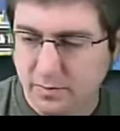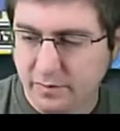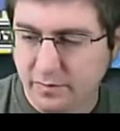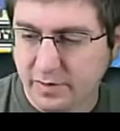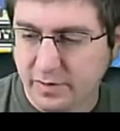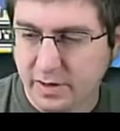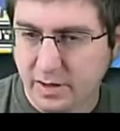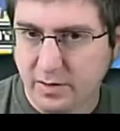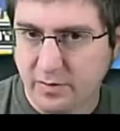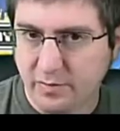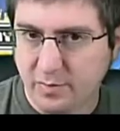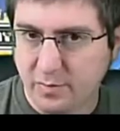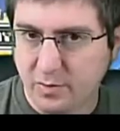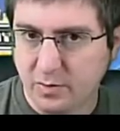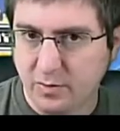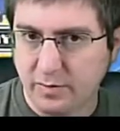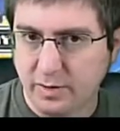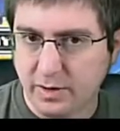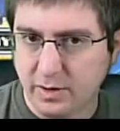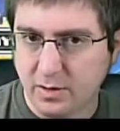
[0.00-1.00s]
So that gets put
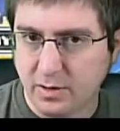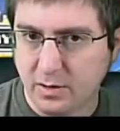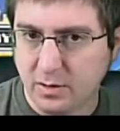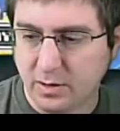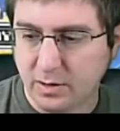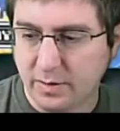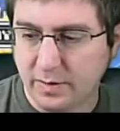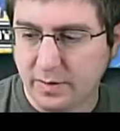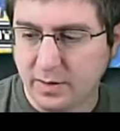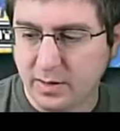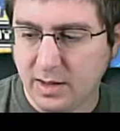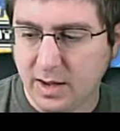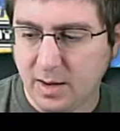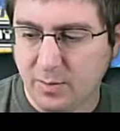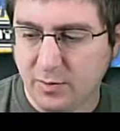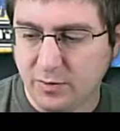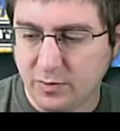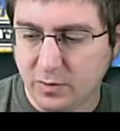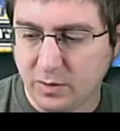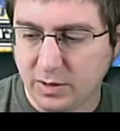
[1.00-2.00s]
over here in the
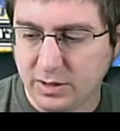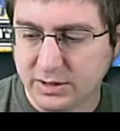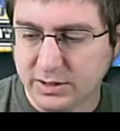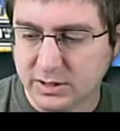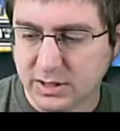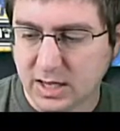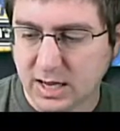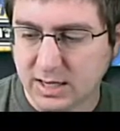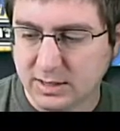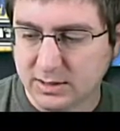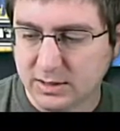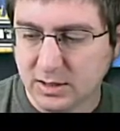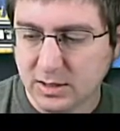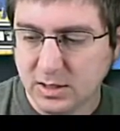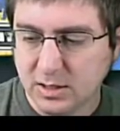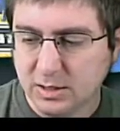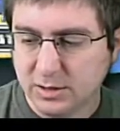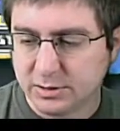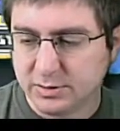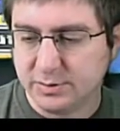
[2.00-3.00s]
laboratory slot.
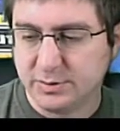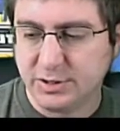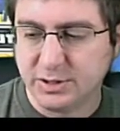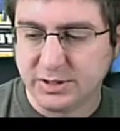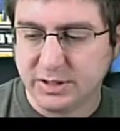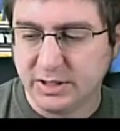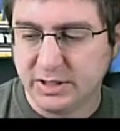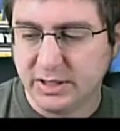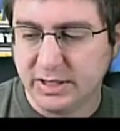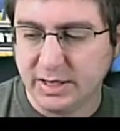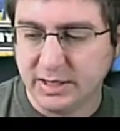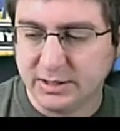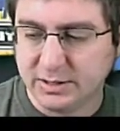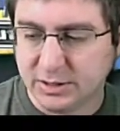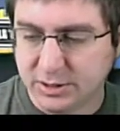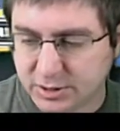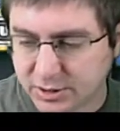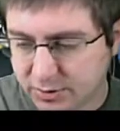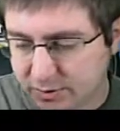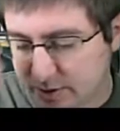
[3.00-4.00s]
So we just need the
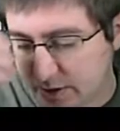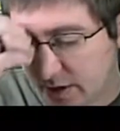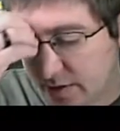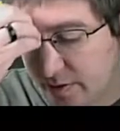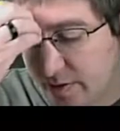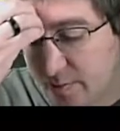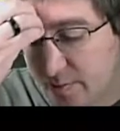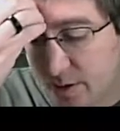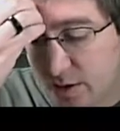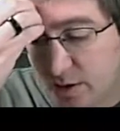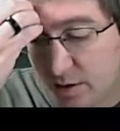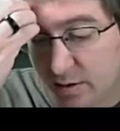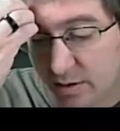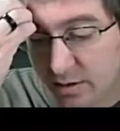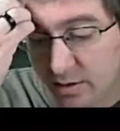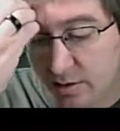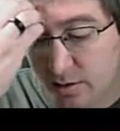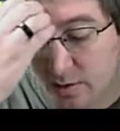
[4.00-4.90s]
institute and the barn,